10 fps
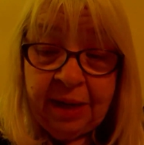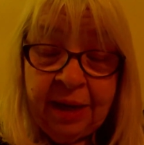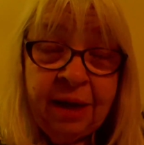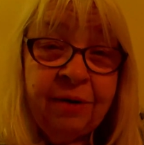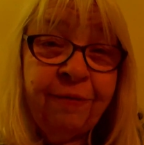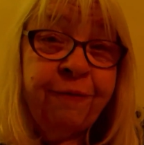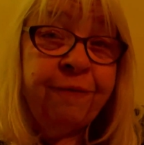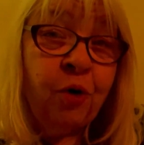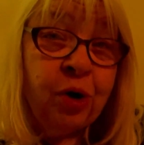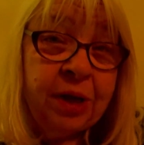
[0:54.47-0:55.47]
and
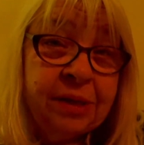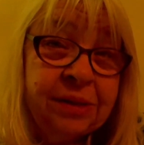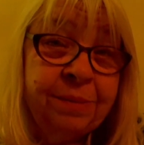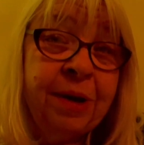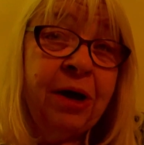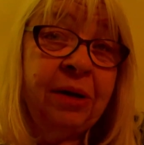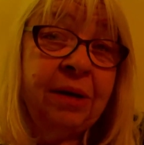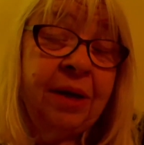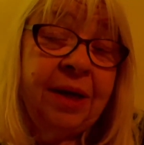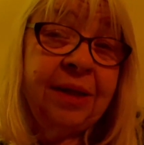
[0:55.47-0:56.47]
focused about
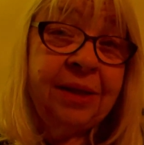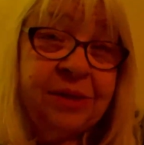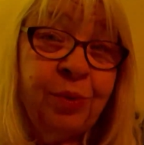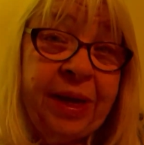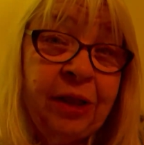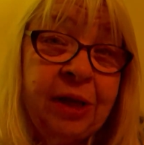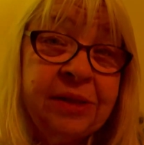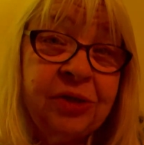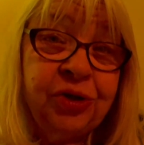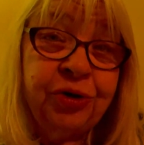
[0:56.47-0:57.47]
this weight
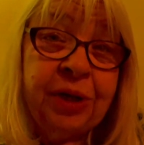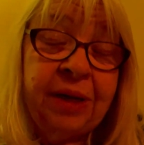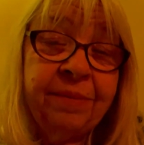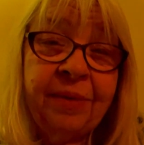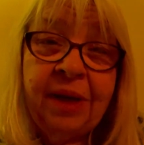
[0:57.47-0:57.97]
loss journey.